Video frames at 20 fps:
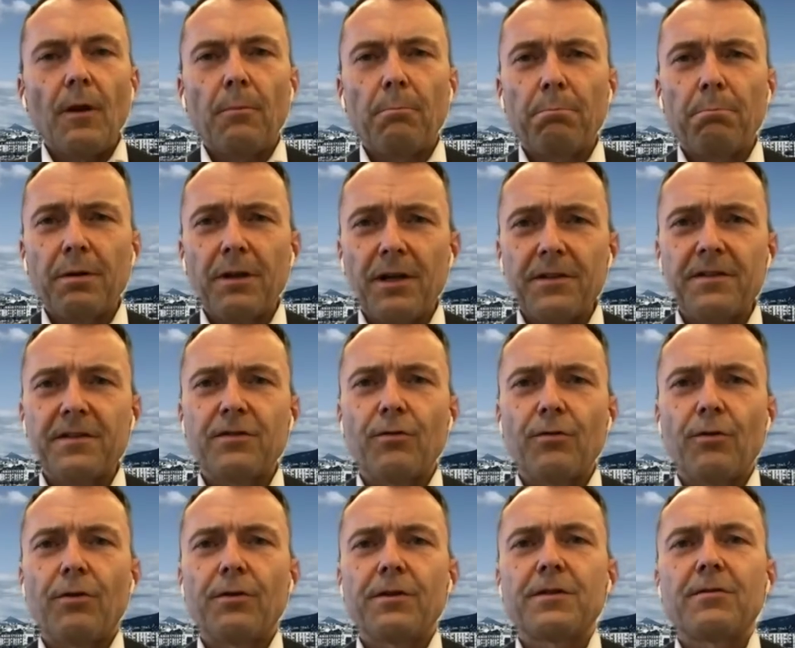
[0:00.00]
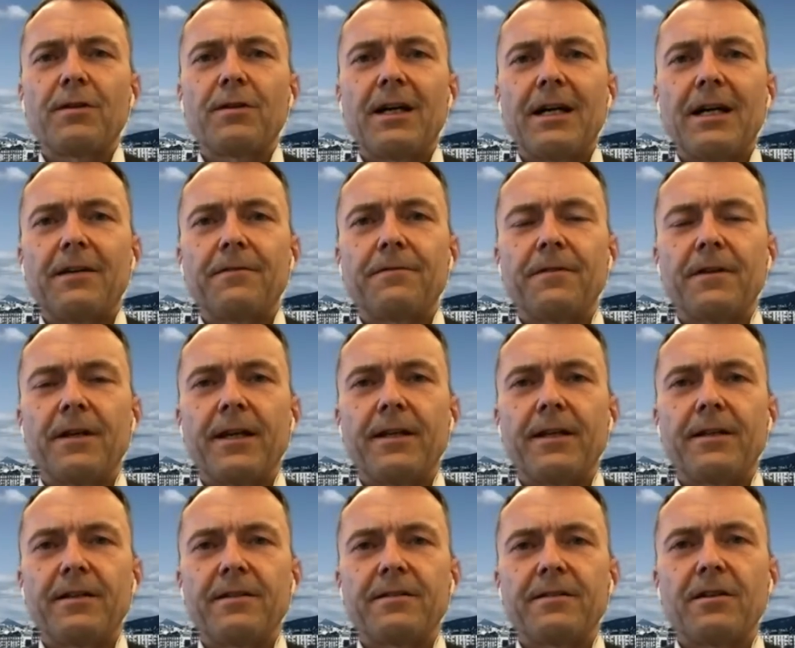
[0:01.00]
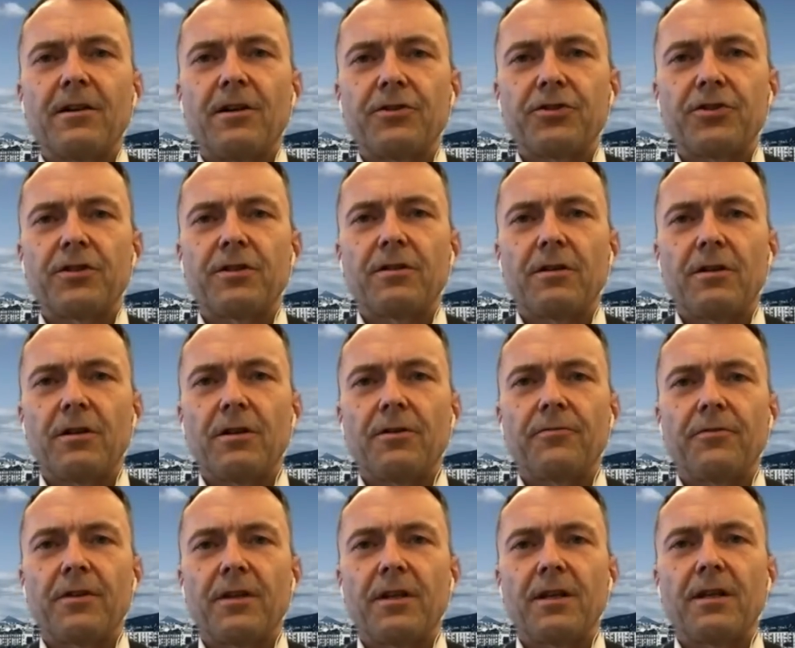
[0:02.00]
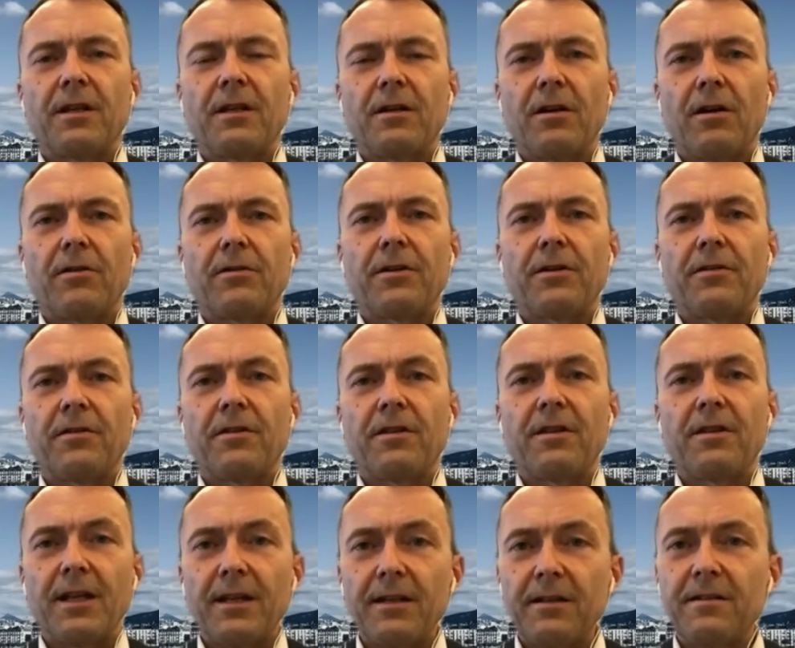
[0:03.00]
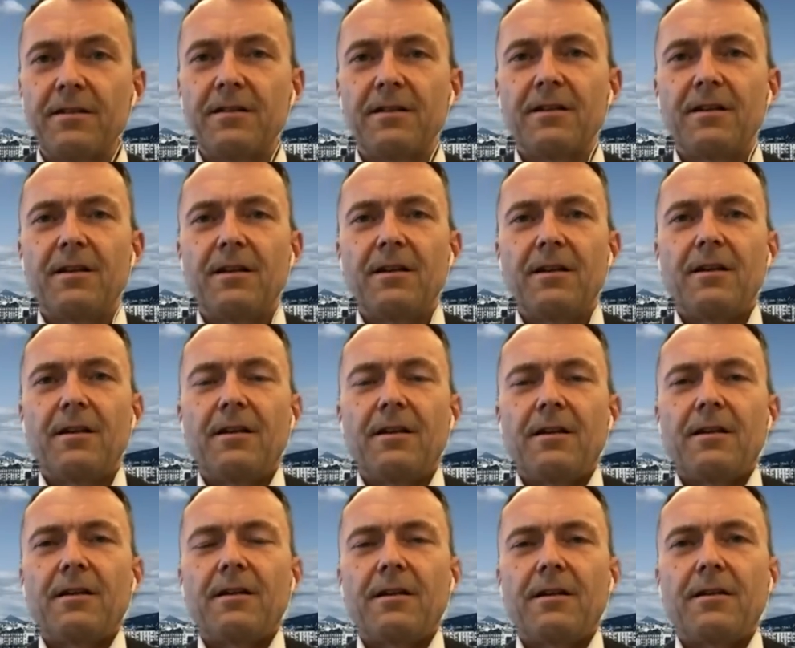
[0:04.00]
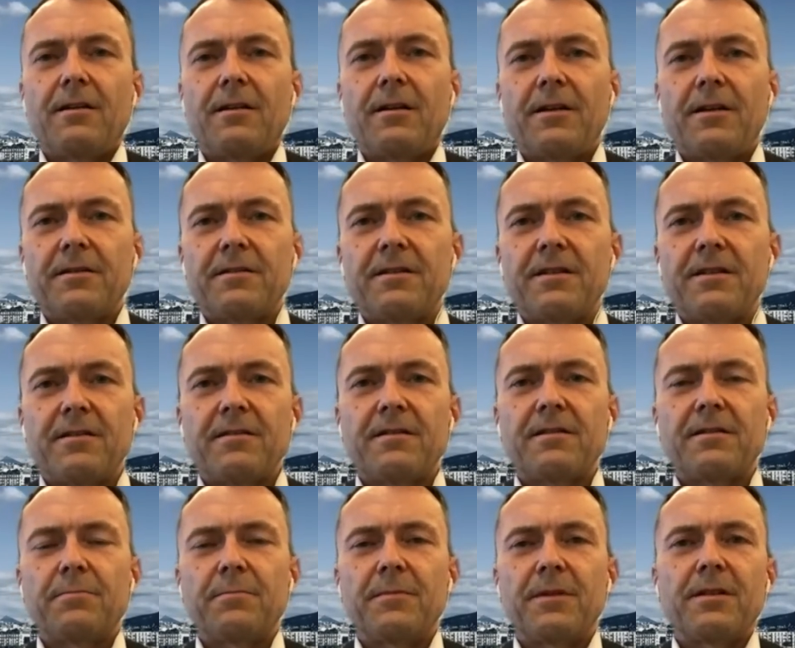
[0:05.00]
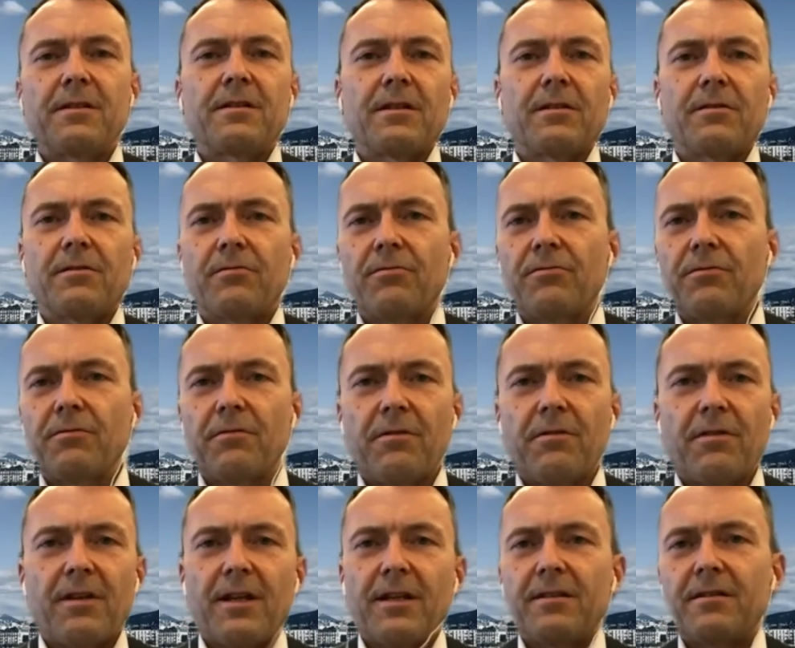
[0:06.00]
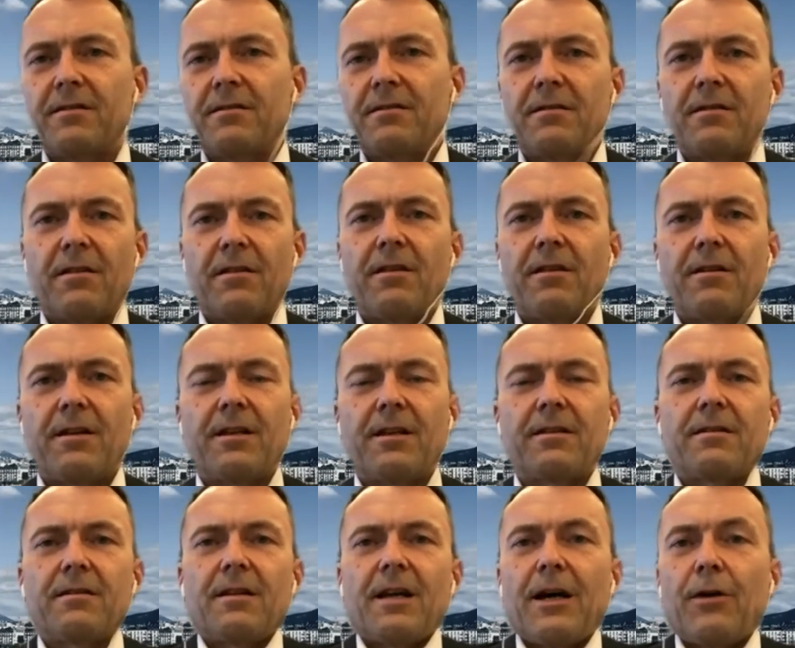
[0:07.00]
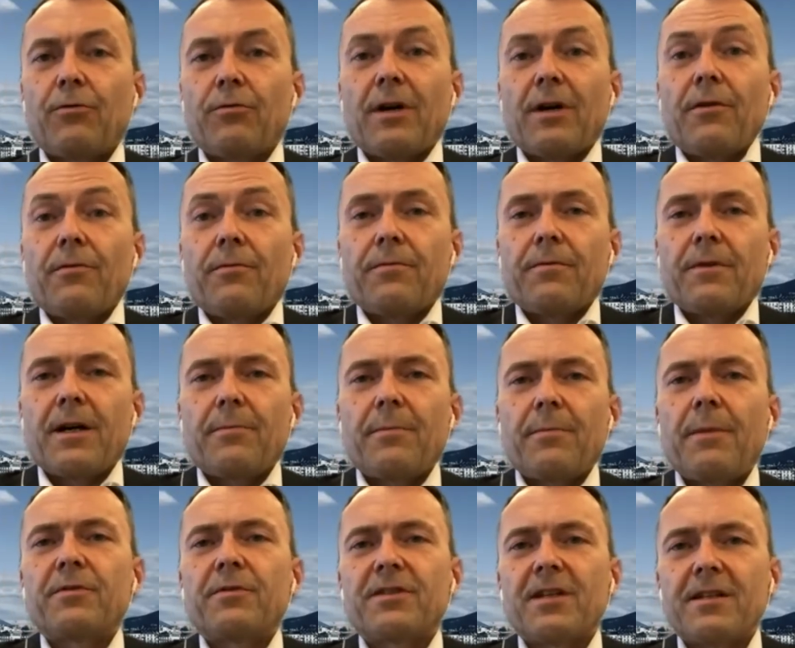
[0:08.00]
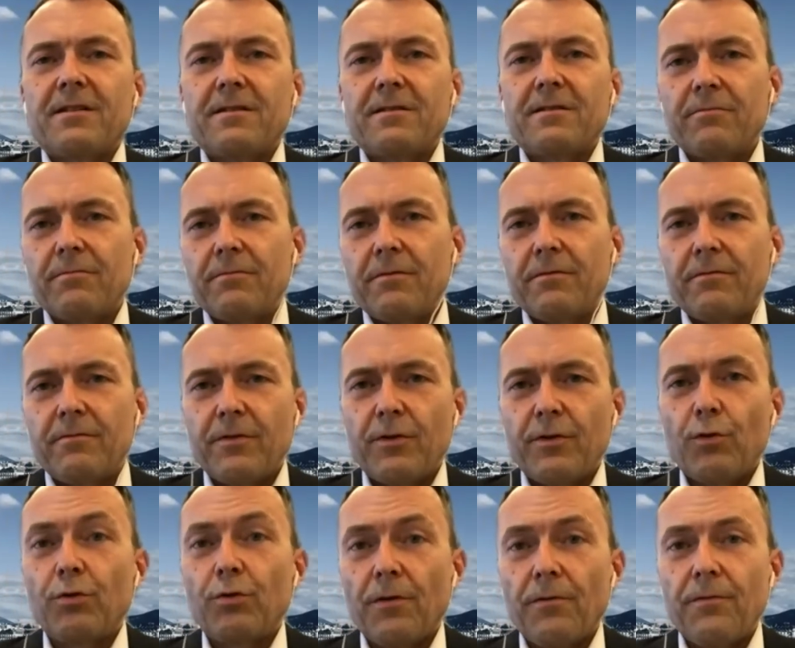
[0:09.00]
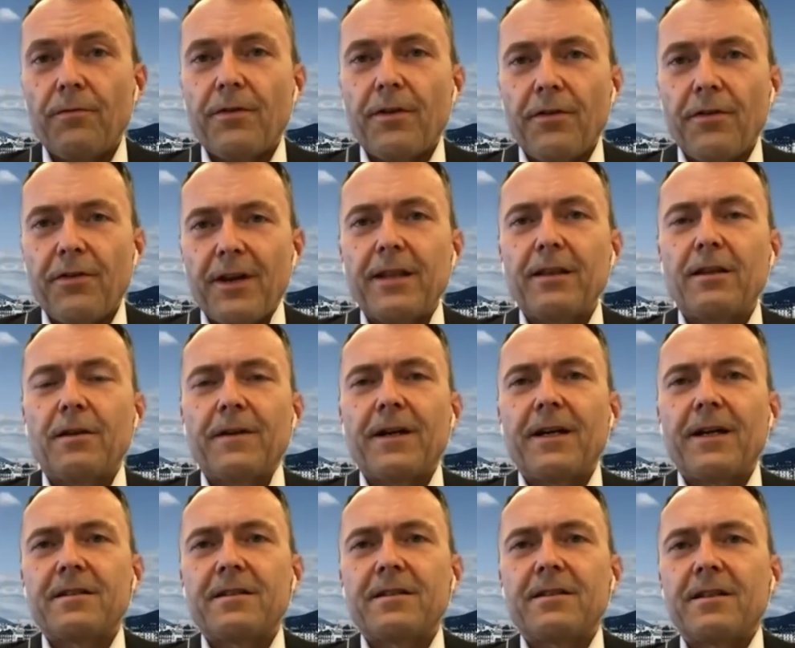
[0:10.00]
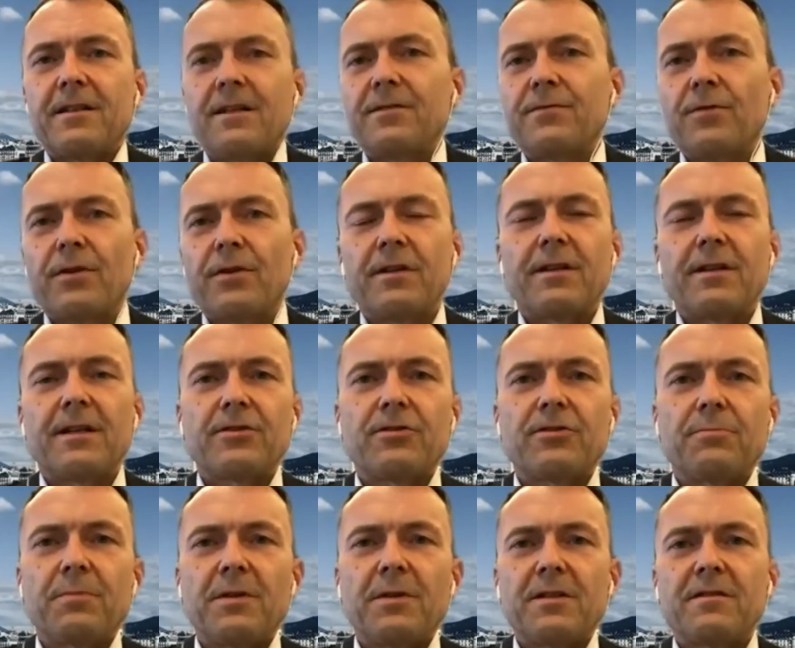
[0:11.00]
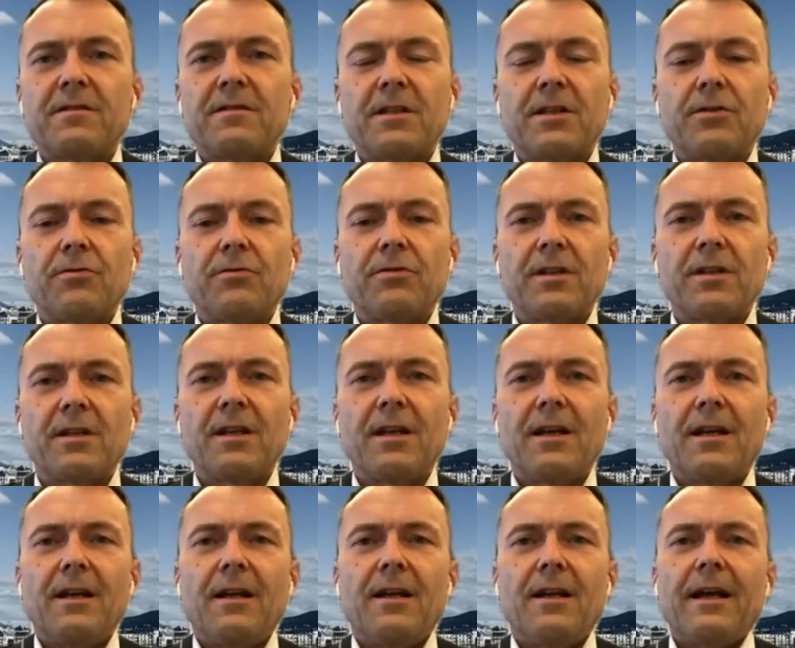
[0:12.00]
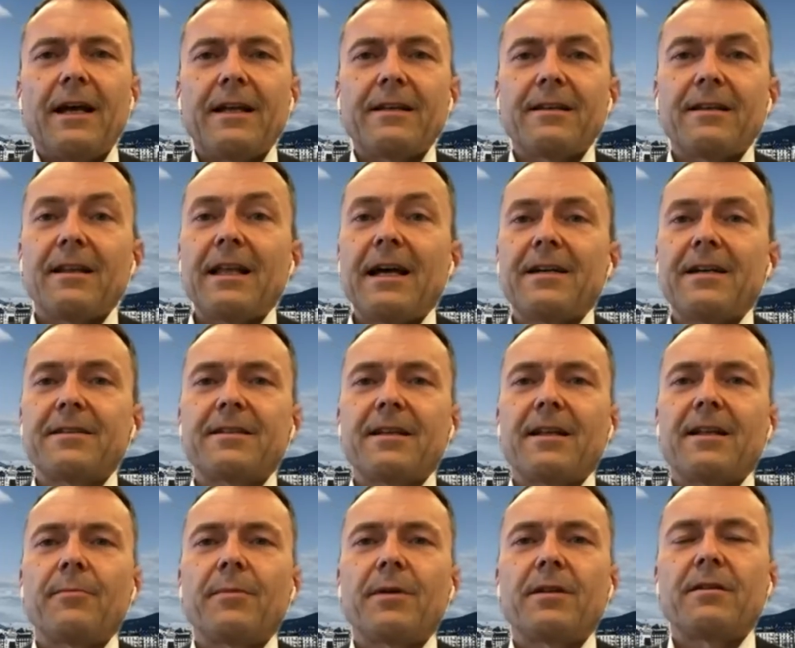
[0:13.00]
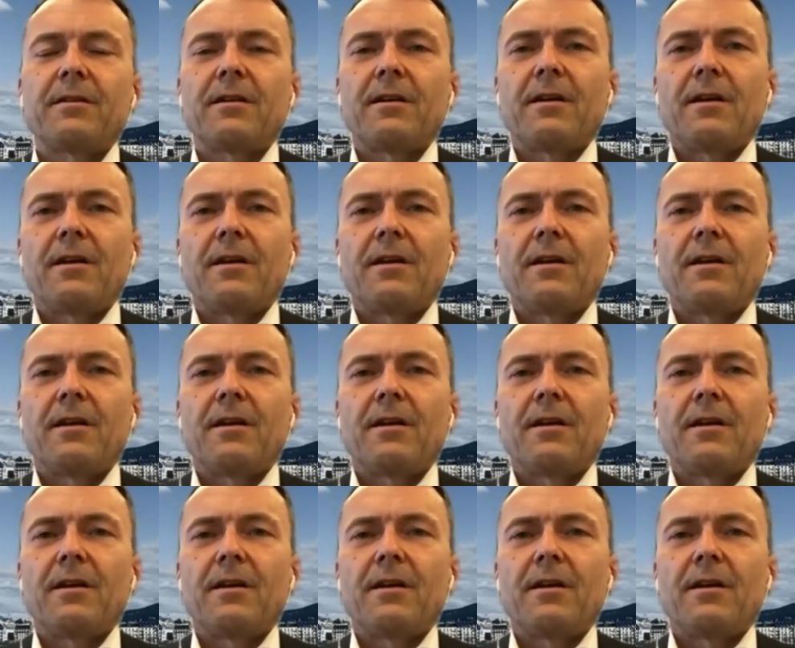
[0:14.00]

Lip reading: plus to also have a discussion on the current threat assessment, the threat, how member states view the threat of ICTs for international peace and security, and the last element,